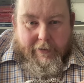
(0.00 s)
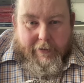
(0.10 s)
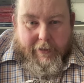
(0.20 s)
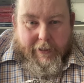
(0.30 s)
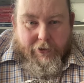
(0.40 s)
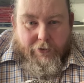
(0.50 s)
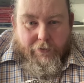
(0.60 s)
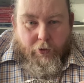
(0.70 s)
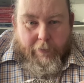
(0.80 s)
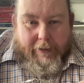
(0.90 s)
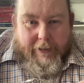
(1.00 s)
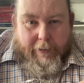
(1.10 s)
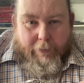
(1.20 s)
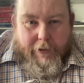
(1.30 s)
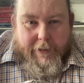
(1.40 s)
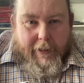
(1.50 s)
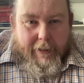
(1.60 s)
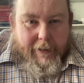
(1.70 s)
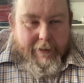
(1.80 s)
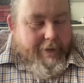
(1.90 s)
They're sort of almost double the
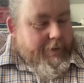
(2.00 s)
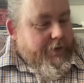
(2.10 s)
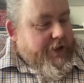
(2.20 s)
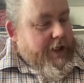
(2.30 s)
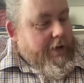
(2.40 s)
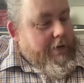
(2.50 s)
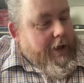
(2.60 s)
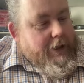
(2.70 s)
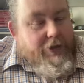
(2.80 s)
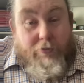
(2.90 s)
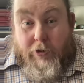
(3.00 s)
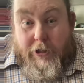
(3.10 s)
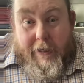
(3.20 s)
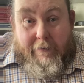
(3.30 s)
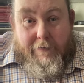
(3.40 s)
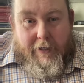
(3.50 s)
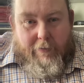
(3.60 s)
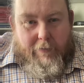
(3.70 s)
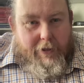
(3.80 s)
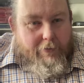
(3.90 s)
size. So do watch out for that
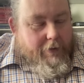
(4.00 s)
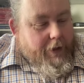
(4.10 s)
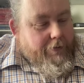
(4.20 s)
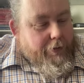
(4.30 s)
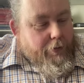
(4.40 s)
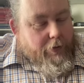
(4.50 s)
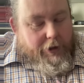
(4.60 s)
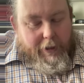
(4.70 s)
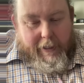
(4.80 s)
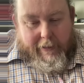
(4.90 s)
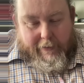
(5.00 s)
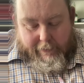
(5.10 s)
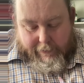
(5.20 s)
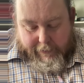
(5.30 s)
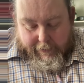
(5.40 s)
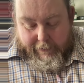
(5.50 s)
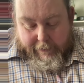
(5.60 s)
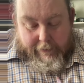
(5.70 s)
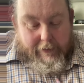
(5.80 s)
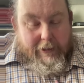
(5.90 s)
when you're looking through auction catalogues.
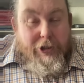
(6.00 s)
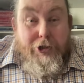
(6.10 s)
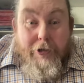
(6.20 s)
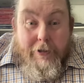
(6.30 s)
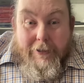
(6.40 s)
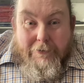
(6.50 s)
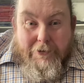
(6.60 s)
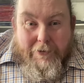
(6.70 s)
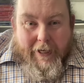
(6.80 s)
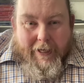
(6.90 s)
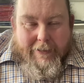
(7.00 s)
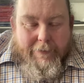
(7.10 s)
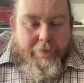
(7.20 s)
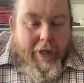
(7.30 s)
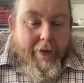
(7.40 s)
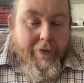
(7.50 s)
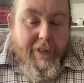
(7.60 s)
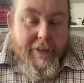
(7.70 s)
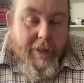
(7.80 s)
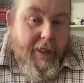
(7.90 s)
Shouldn't have told you that. Now,
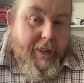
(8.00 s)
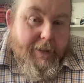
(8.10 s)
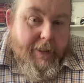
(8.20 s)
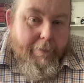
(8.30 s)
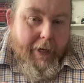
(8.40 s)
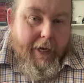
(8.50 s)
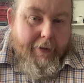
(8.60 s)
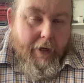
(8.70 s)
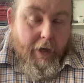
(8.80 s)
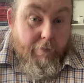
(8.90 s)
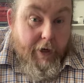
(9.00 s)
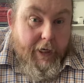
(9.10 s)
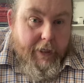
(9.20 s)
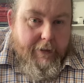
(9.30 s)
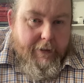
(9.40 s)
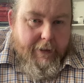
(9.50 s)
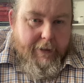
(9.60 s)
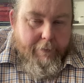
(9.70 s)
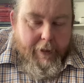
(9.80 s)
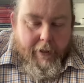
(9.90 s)
these are the pair that I'm really
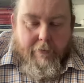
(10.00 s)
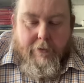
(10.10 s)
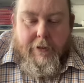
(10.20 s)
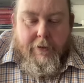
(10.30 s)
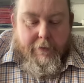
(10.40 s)
excited about